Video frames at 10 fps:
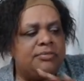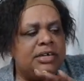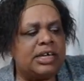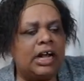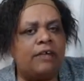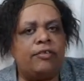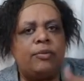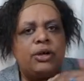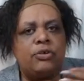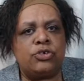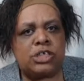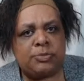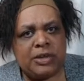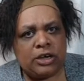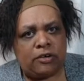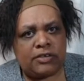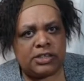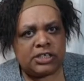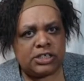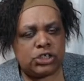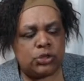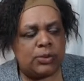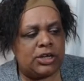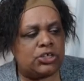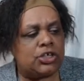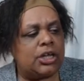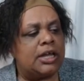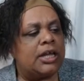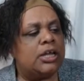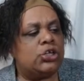be careful what you speak over the situation.